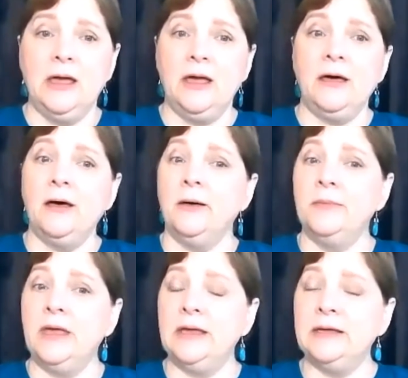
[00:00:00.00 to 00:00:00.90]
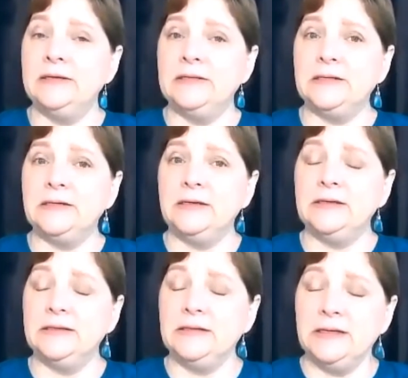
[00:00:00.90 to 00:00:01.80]
And
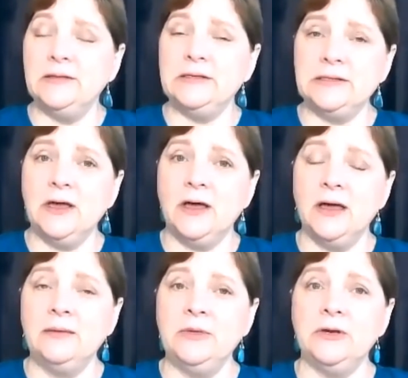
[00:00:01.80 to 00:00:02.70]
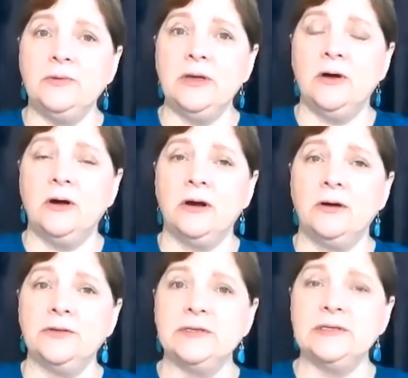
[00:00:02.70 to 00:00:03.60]
in this time, here we
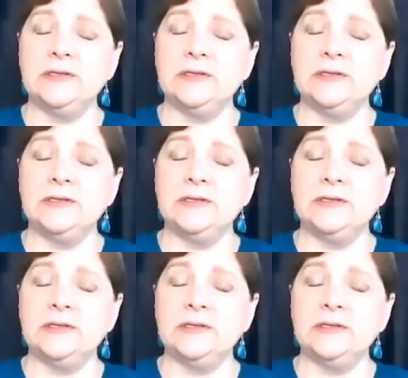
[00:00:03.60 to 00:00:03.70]
are. This is